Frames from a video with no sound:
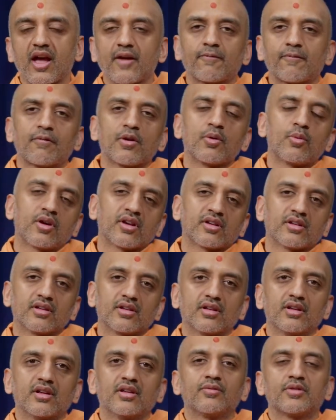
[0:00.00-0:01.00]
everyone
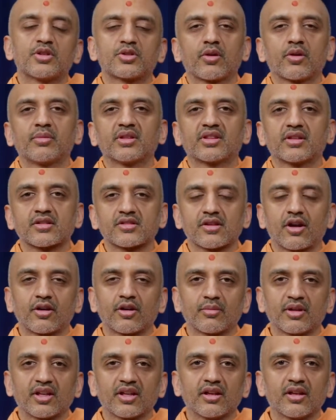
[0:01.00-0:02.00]
in Vishwamitra's
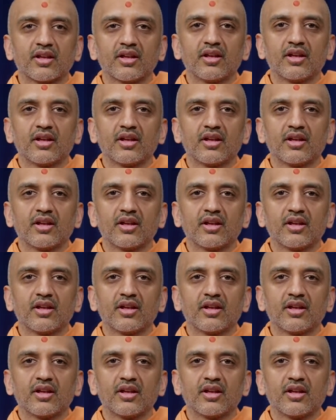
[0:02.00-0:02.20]
army.